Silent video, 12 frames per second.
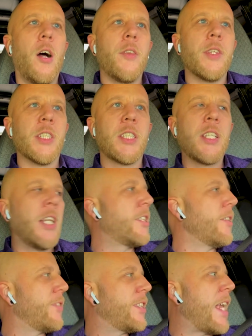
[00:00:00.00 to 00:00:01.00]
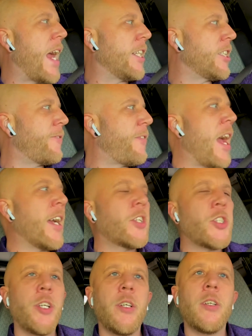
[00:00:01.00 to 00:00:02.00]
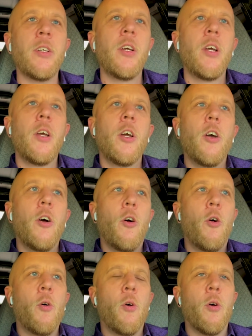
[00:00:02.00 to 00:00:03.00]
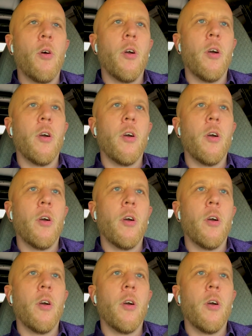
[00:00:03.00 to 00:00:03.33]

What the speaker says: the sense of satisfaction or